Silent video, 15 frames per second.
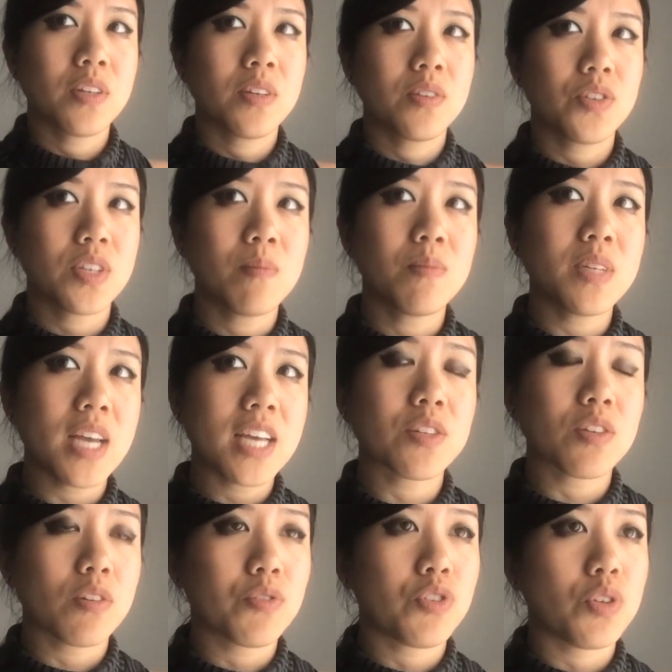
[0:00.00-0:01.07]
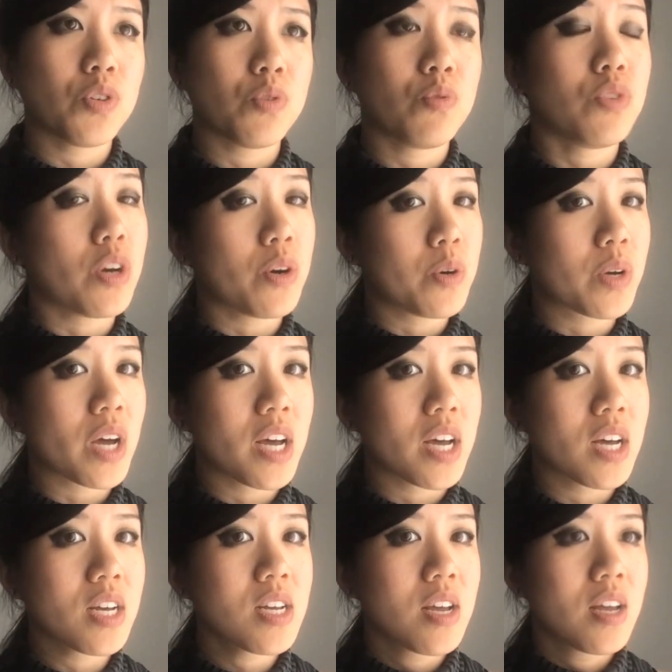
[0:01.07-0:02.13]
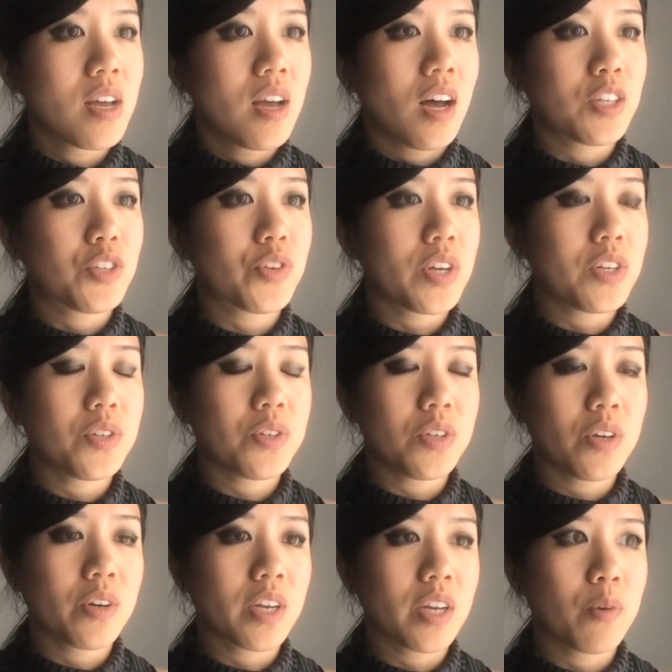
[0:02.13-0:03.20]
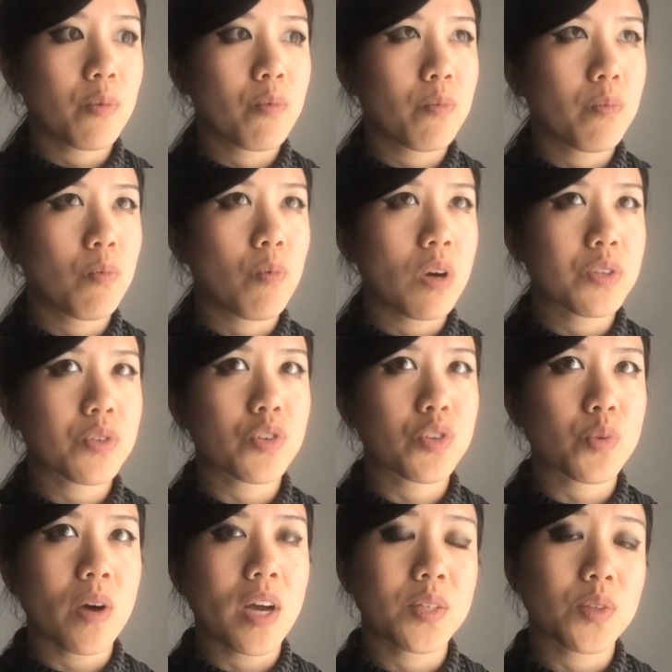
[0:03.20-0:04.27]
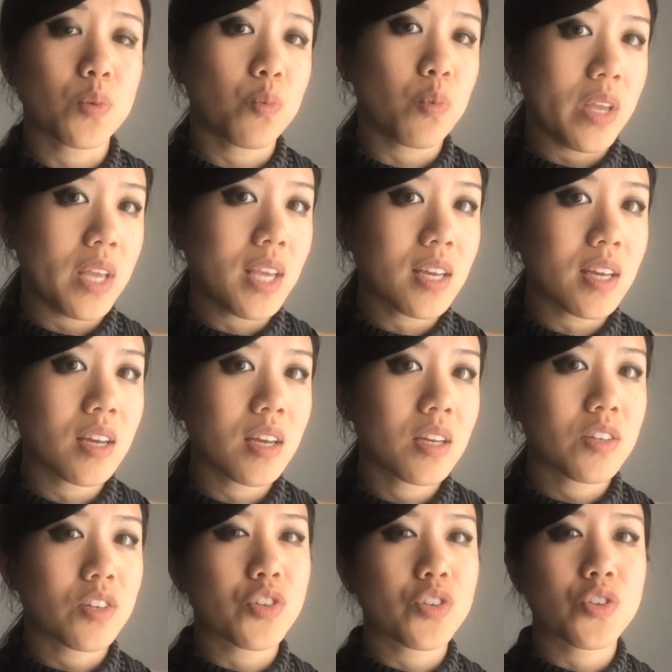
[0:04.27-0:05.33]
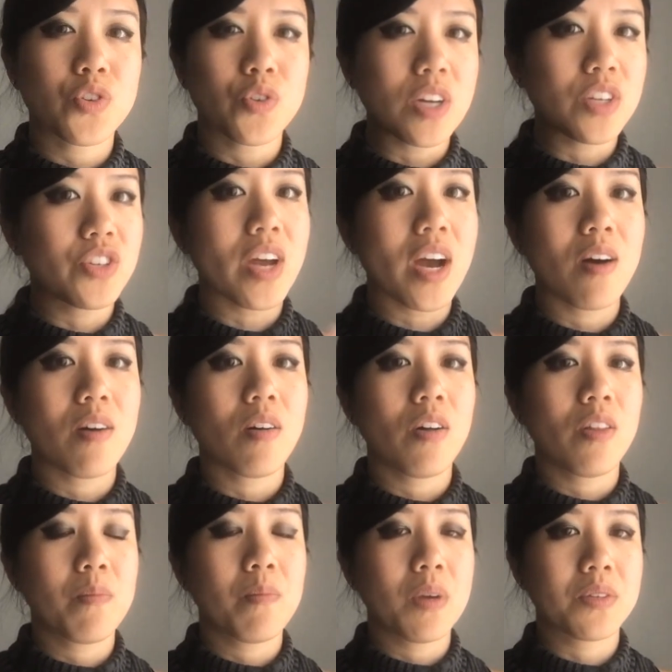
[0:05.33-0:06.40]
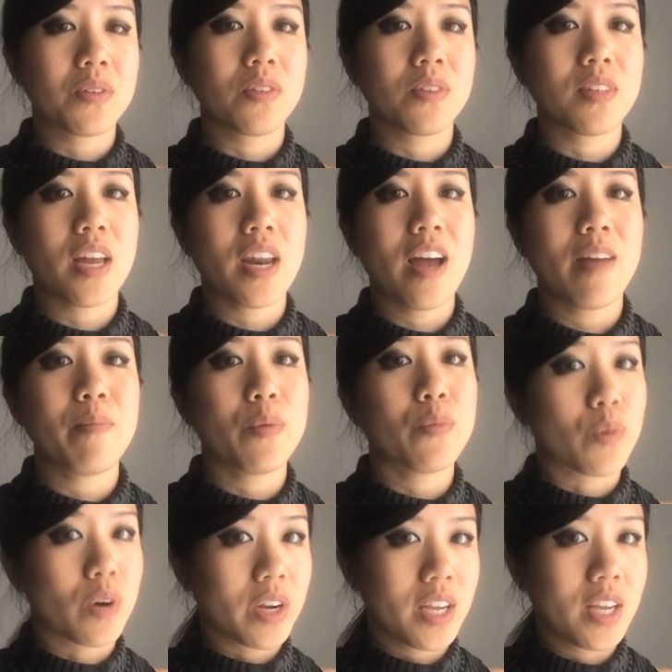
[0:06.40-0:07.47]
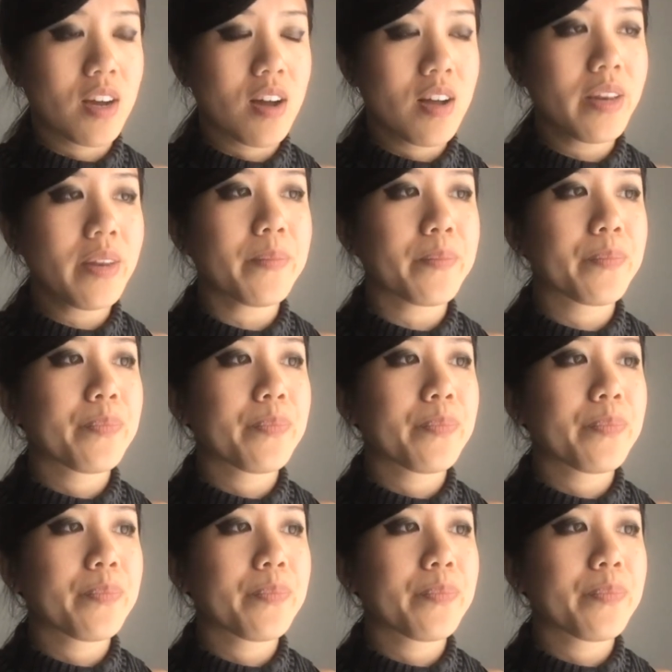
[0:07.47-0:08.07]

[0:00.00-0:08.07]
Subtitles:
Some days I'll do yoga. I try to do yoga 1 or 2 times a week to stretch out all the muscles that I've been working on.